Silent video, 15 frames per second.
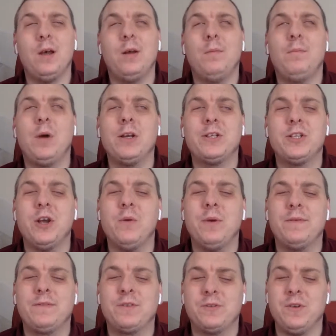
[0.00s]
my show
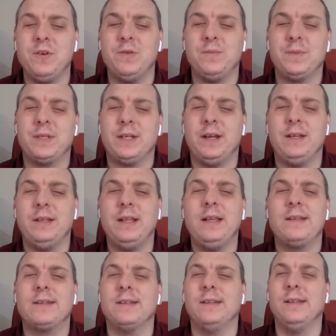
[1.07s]
with Troops, and
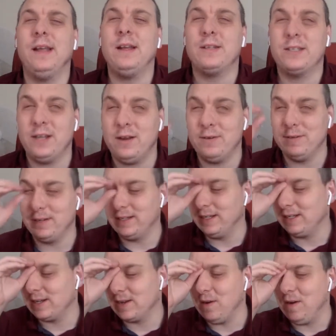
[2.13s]
listen, that show's
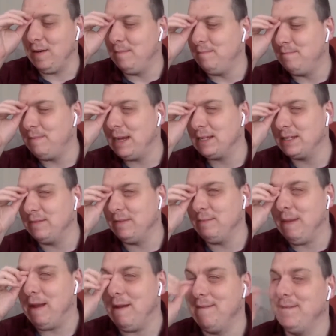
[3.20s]
just got a massive
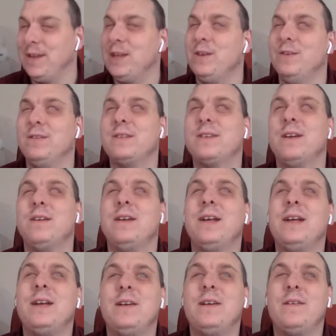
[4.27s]
amount of views. So
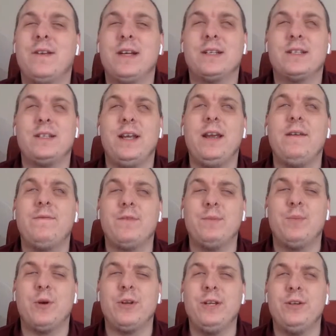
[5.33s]
thanks to
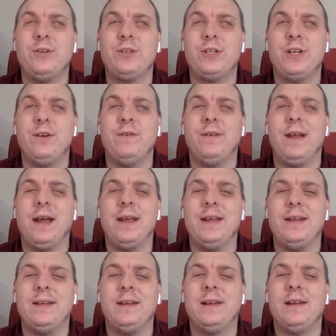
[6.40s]
everybody who's tuned
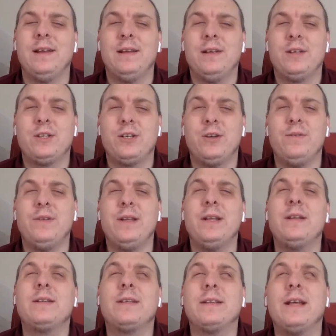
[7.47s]

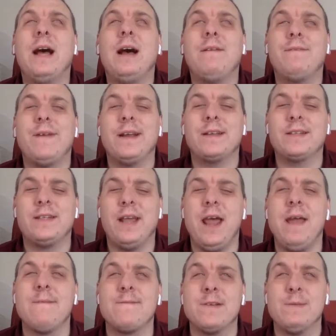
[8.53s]
into that. Thanks to
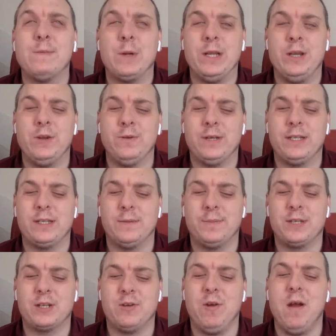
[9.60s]
everybody who has
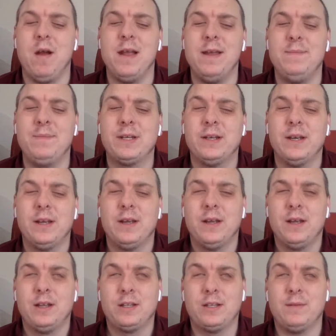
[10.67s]
subscribed
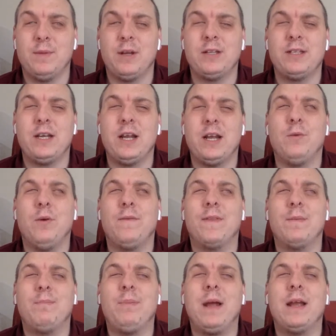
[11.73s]
to my channel off
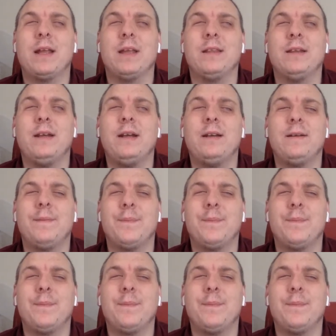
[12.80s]
the back of that,